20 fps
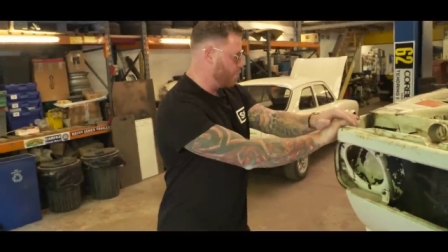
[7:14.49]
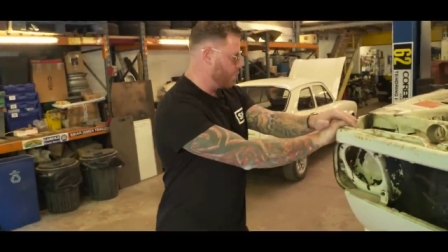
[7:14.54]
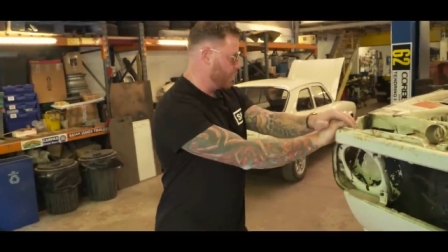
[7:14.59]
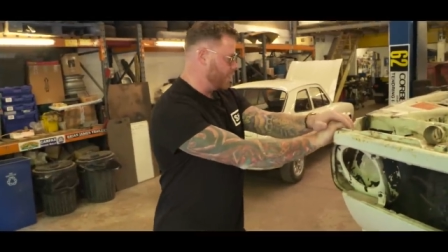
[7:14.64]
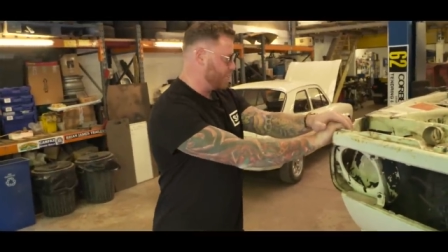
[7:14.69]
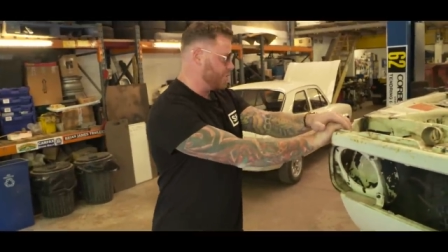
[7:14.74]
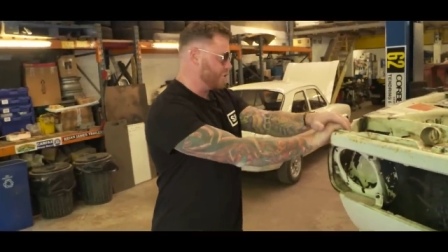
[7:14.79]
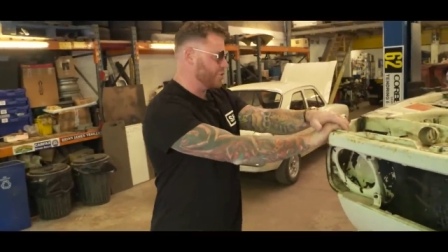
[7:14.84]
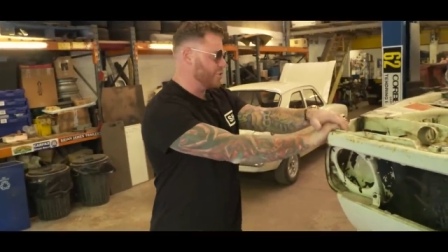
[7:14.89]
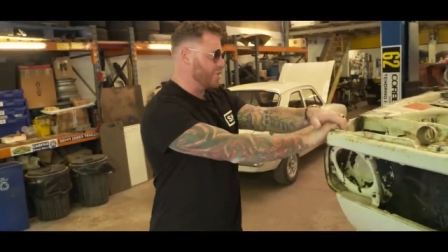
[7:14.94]
what
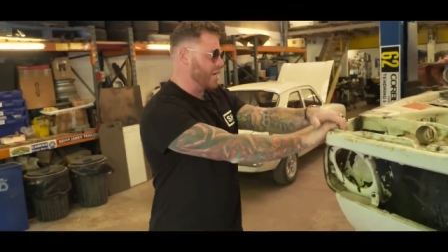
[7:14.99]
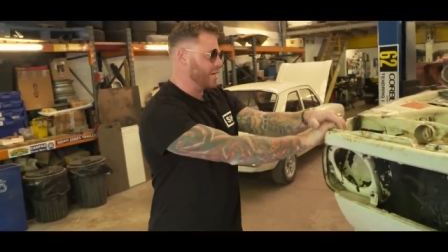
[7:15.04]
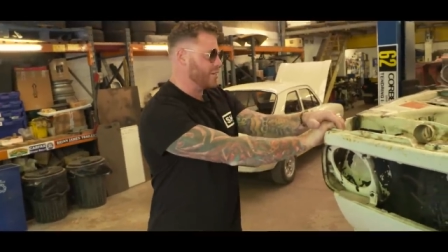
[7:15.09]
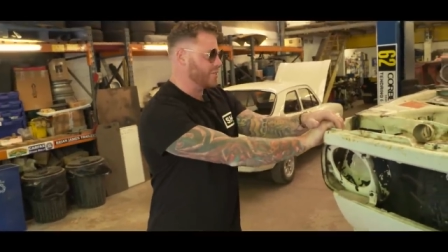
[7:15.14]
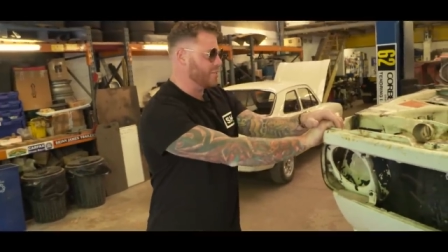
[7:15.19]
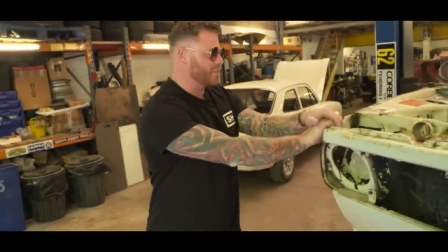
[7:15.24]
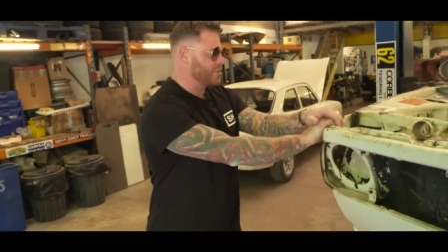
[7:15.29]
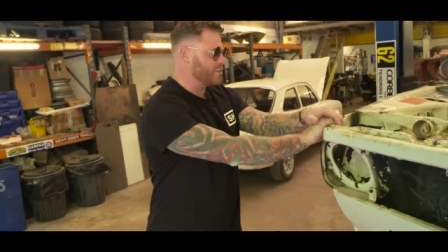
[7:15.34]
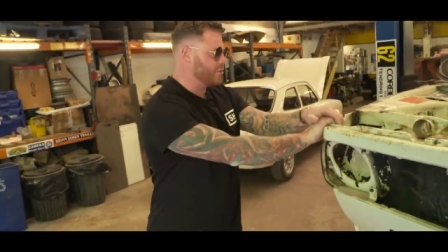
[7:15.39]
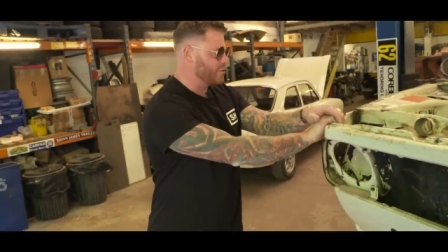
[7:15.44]
he
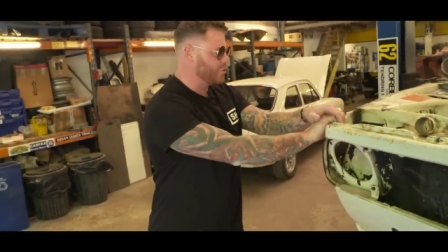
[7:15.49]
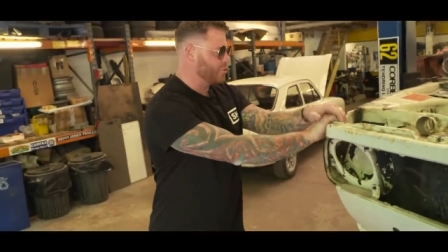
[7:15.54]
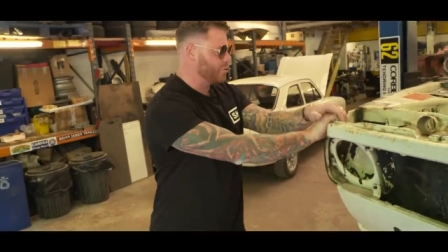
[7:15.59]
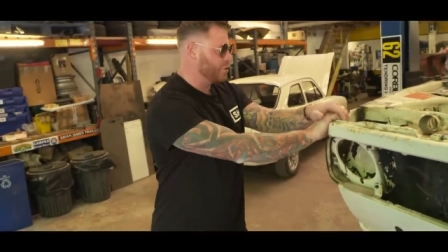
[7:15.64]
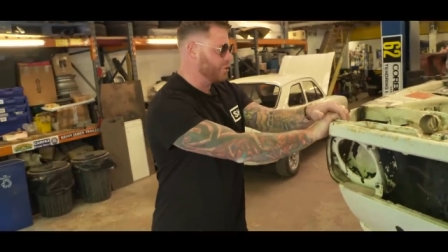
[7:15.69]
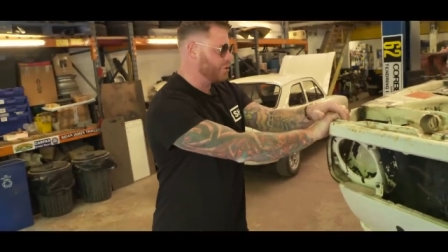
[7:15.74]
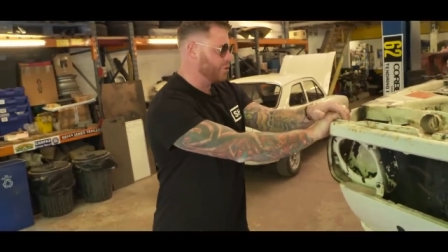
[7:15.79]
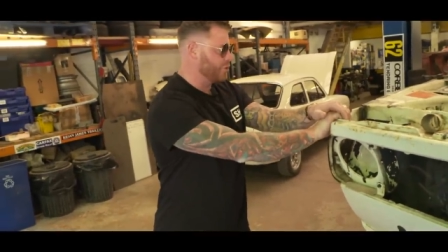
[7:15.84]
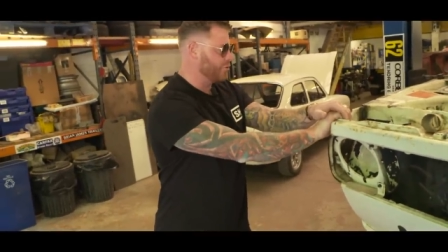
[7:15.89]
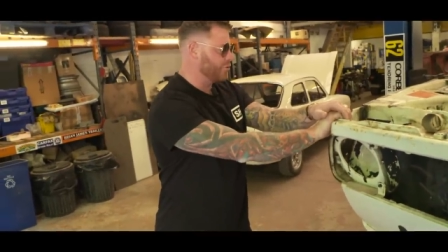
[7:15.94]
suggested to do,
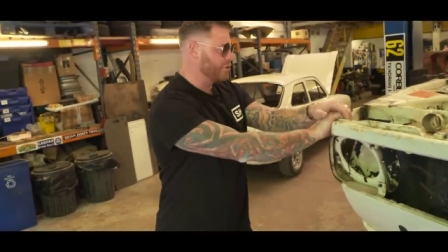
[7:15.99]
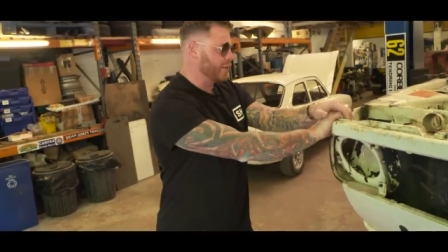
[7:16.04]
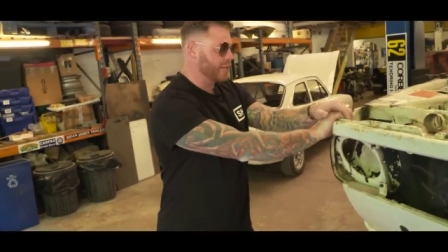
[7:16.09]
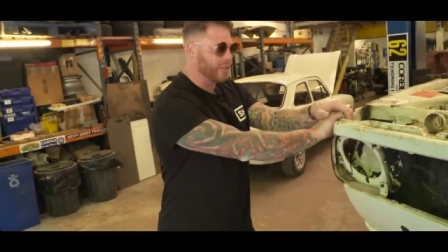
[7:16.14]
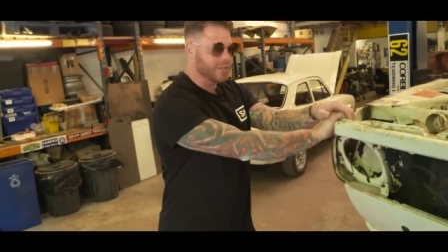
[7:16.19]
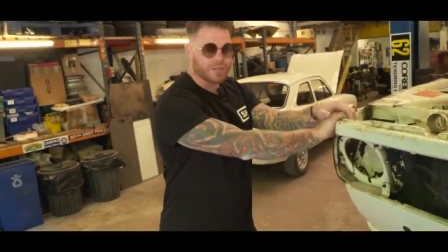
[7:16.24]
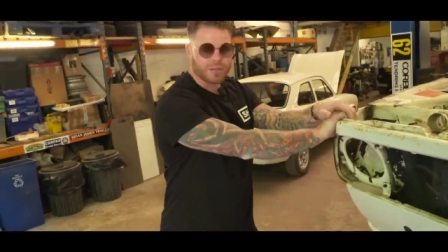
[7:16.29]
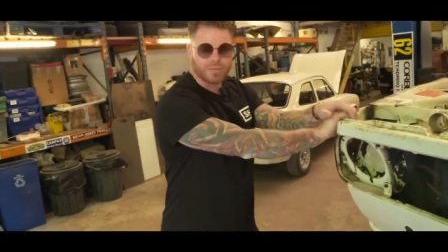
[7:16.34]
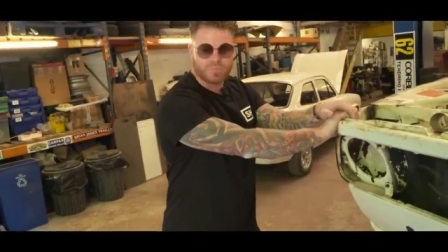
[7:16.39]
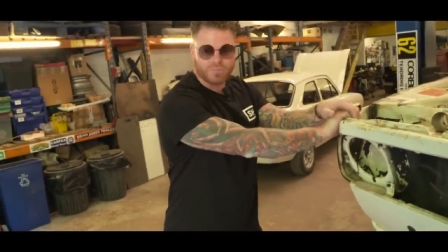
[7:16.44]
which I
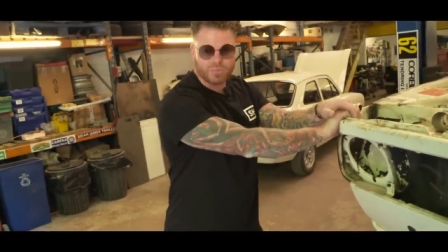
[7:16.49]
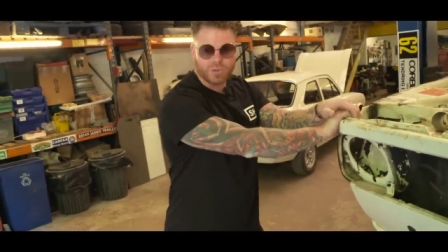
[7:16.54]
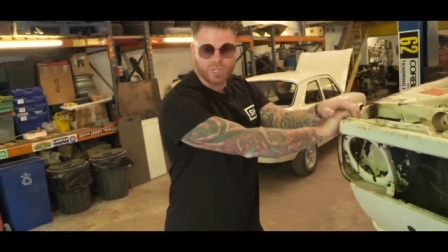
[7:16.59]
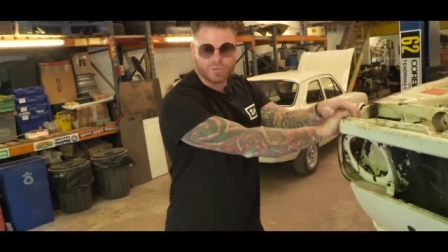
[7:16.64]
think is, the,